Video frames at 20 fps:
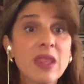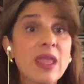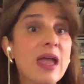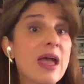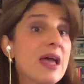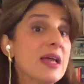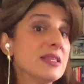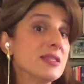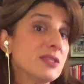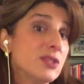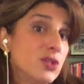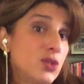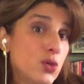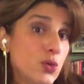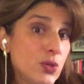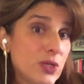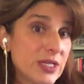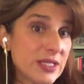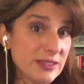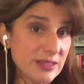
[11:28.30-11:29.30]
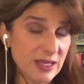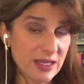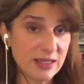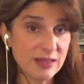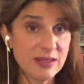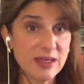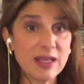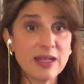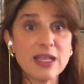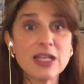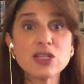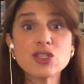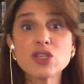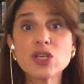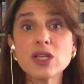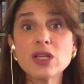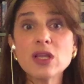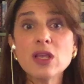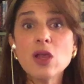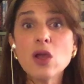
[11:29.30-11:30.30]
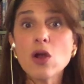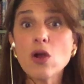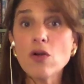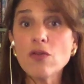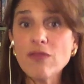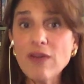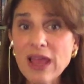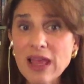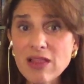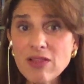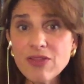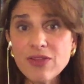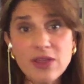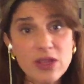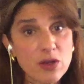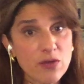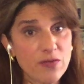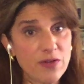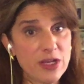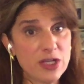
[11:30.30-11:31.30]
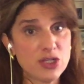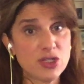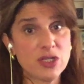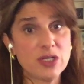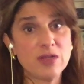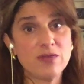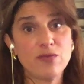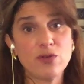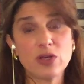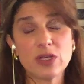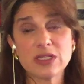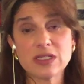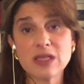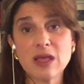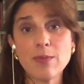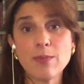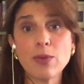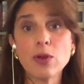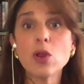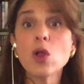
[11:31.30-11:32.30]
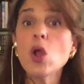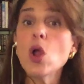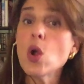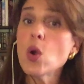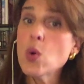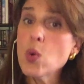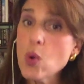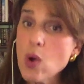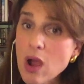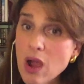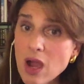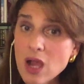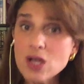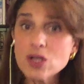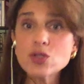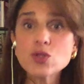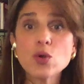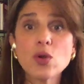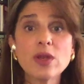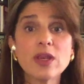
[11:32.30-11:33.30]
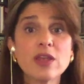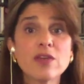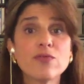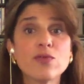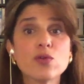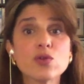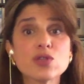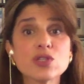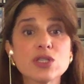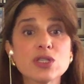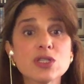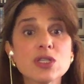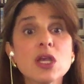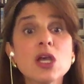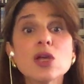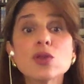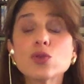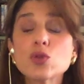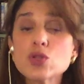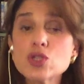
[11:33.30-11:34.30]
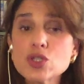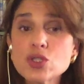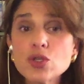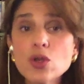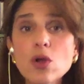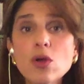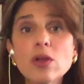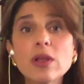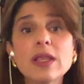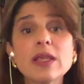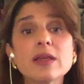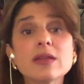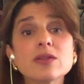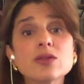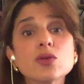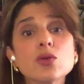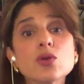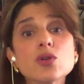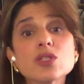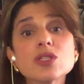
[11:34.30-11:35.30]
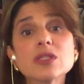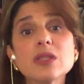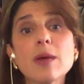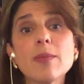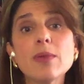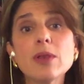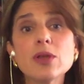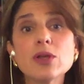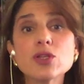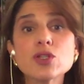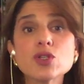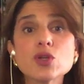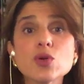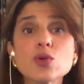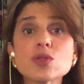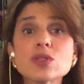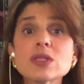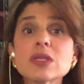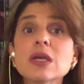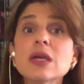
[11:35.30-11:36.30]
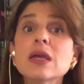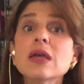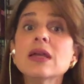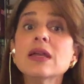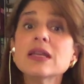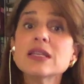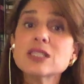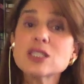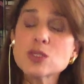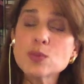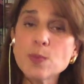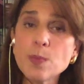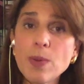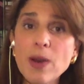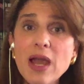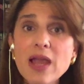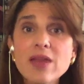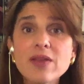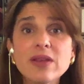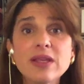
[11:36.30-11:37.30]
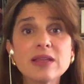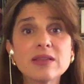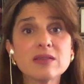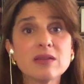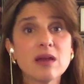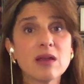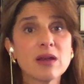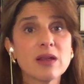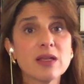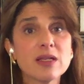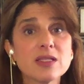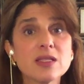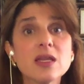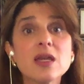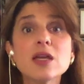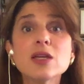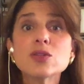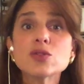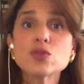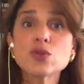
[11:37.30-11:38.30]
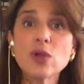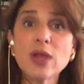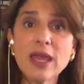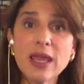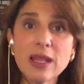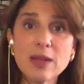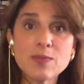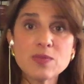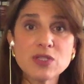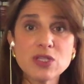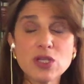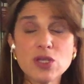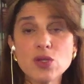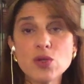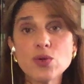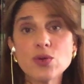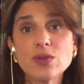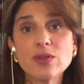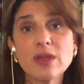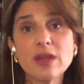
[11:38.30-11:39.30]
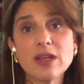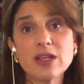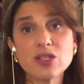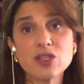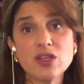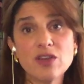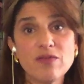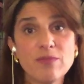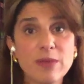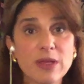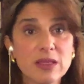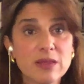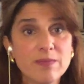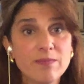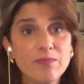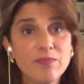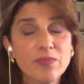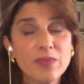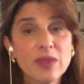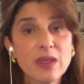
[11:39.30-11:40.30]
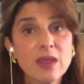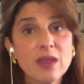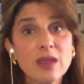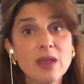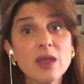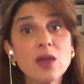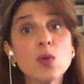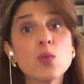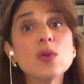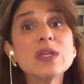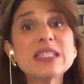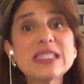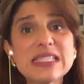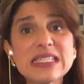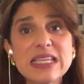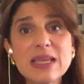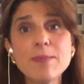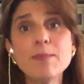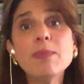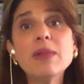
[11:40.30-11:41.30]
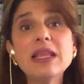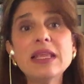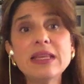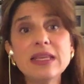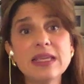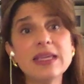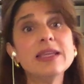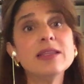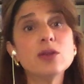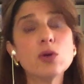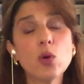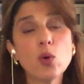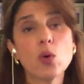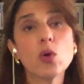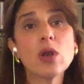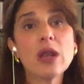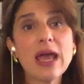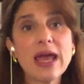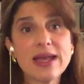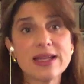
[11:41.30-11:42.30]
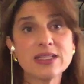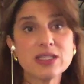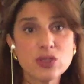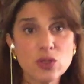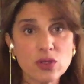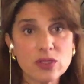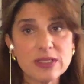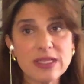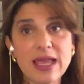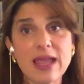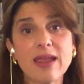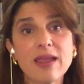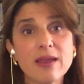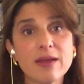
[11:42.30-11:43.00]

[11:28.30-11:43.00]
and UNITAID, an engine of health innovation, for example, who are joining forces to strongly endorse WHO's inspiring targets to help secure their achievement. We simply need all hands on deck.